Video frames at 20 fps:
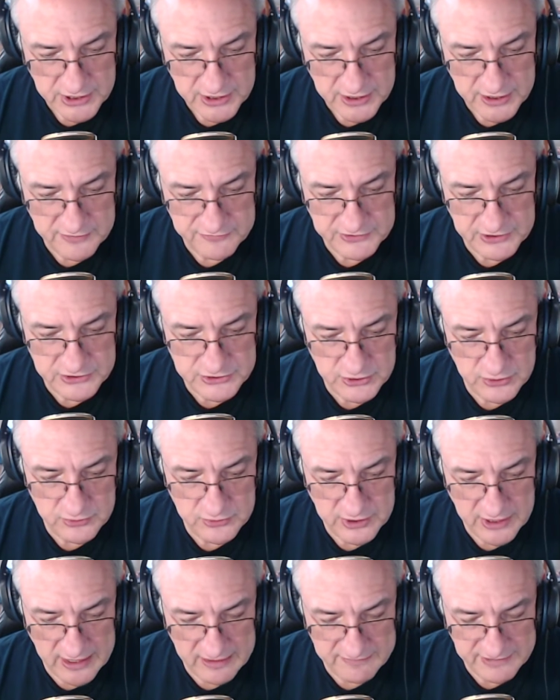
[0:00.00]
if they don't
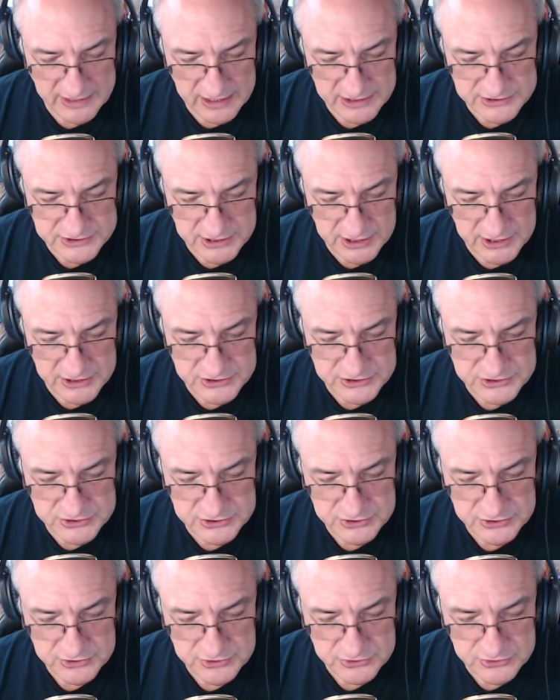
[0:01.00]
have access
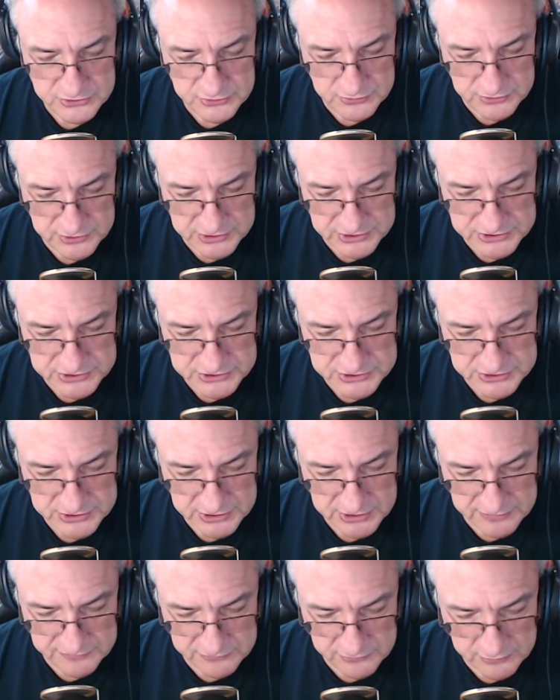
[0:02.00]
to this
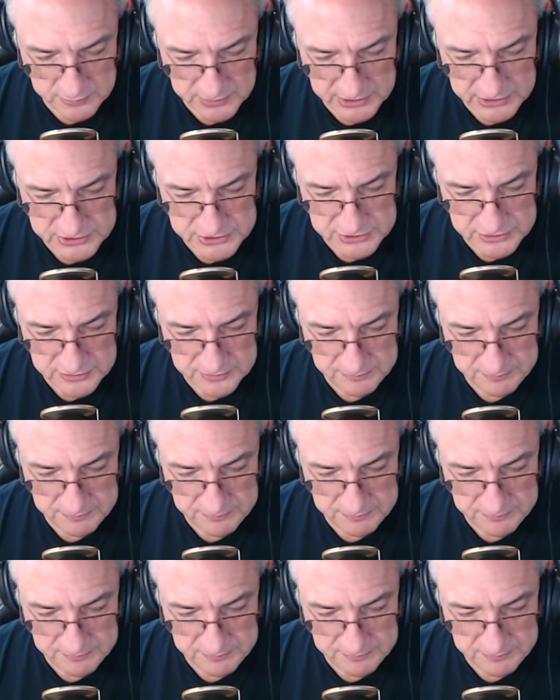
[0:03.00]
information.